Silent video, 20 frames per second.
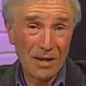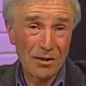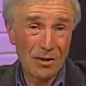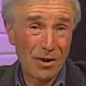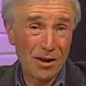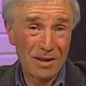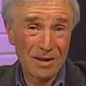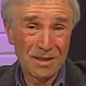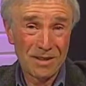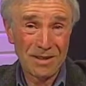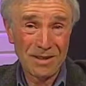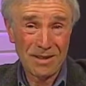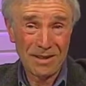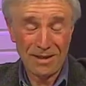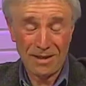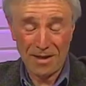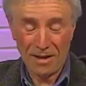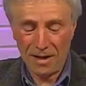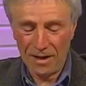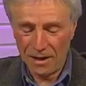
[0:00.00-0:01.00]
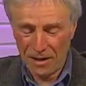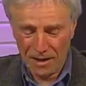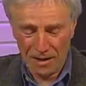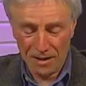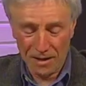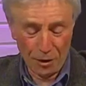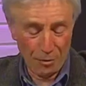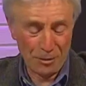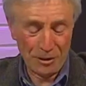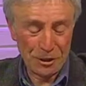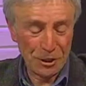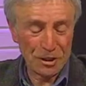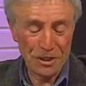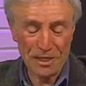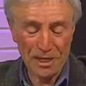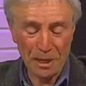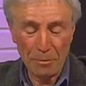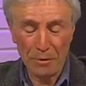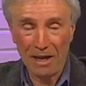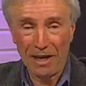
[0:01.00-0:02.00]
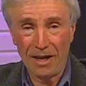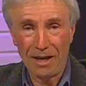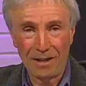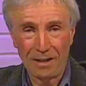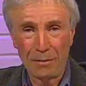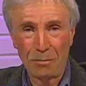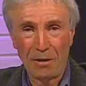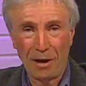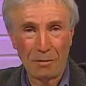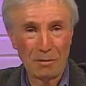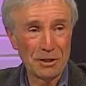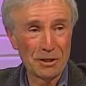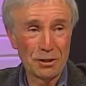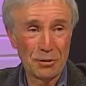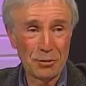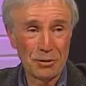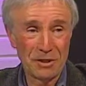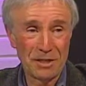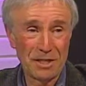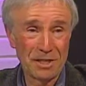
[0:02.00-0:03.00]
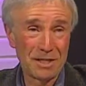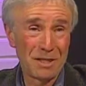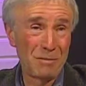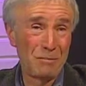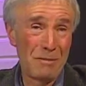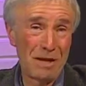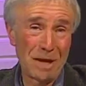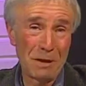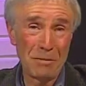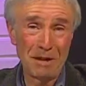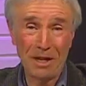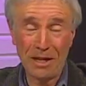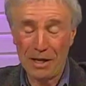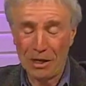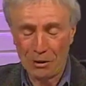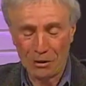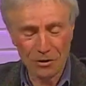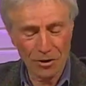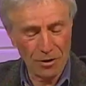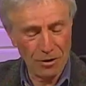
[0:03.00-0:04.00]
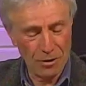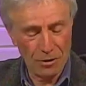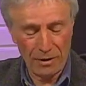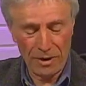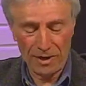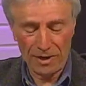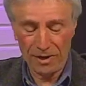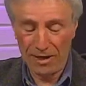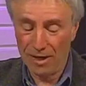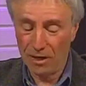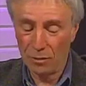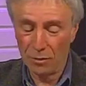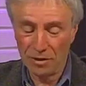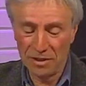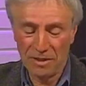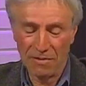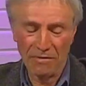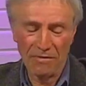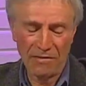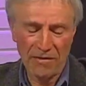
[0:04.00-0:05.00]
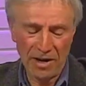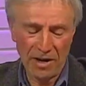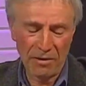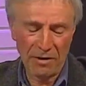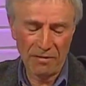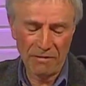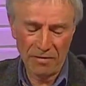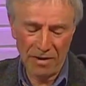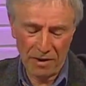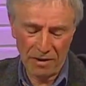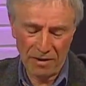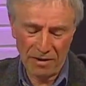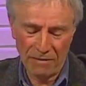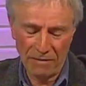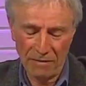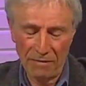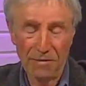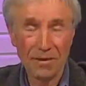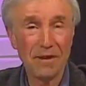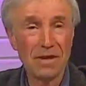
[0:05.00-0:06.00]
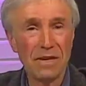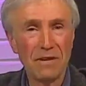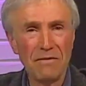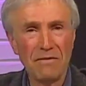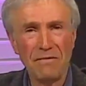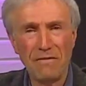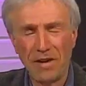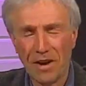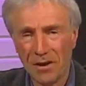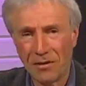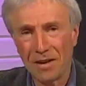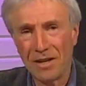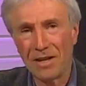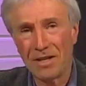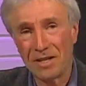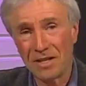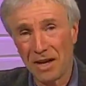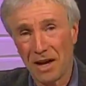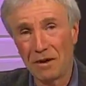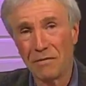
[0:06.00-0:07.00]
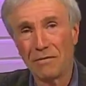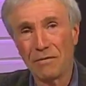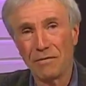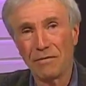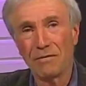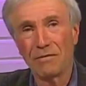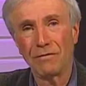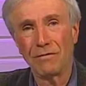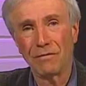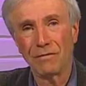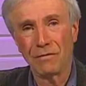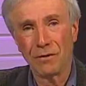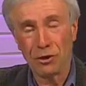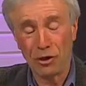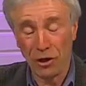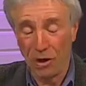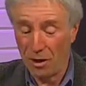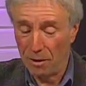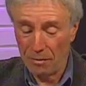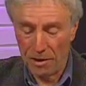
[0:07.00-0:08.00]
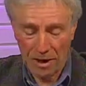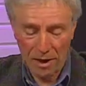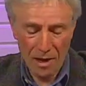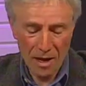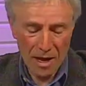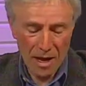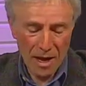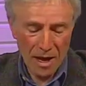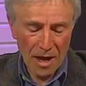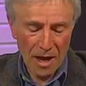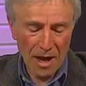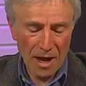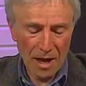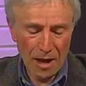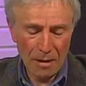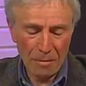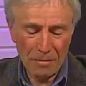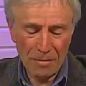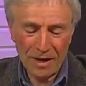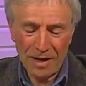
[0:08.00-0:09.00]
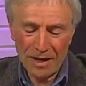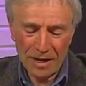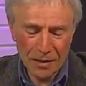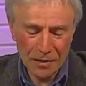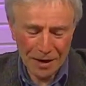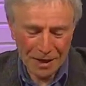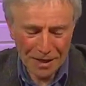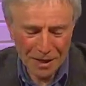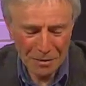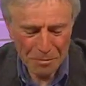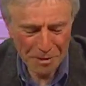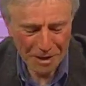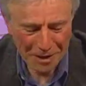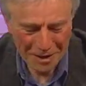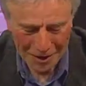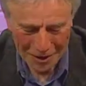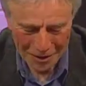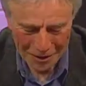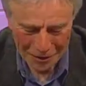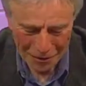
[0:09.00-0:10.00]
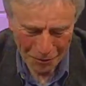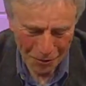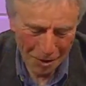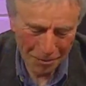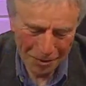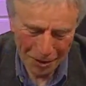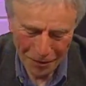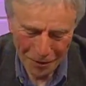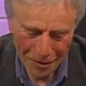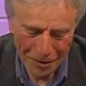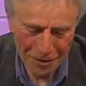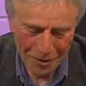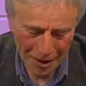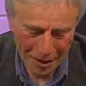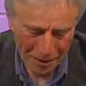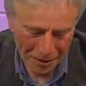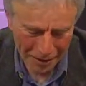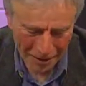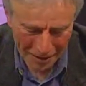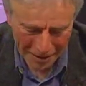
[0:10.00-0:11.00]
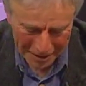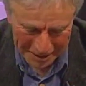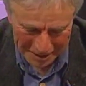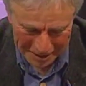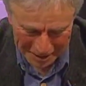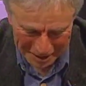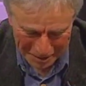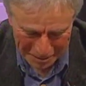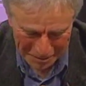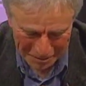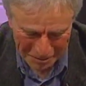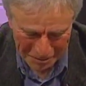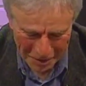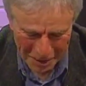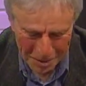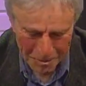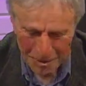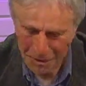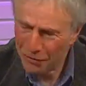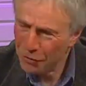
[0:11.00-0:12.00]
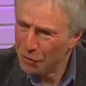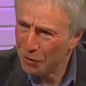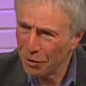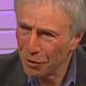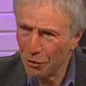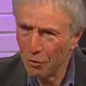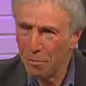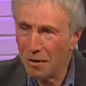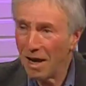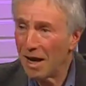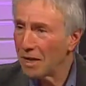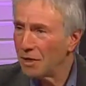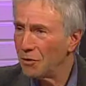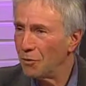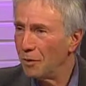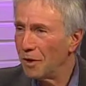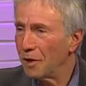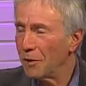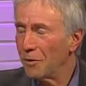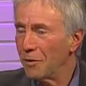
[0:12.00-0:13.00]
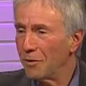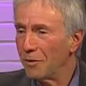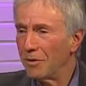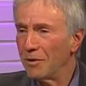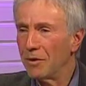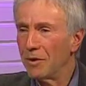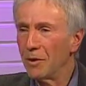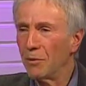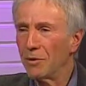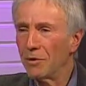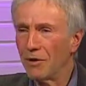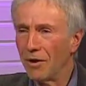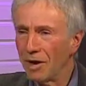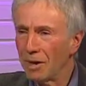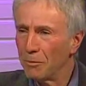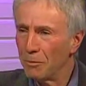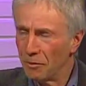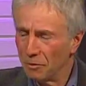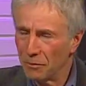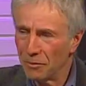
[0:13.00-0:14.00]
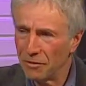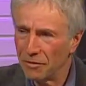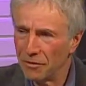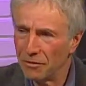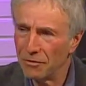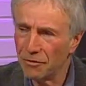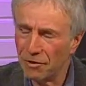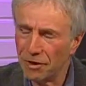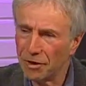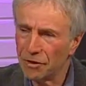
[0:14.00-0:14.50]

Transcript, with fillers: taught uh, a little bit, just subbing in the public school system many, many years ago, and it was a very, very, very tough job. Um, Edith, I didn't mean to interrupt. I thought, I thought, um, but if you want to go back to what you were you were talking yeah, about. Yeah.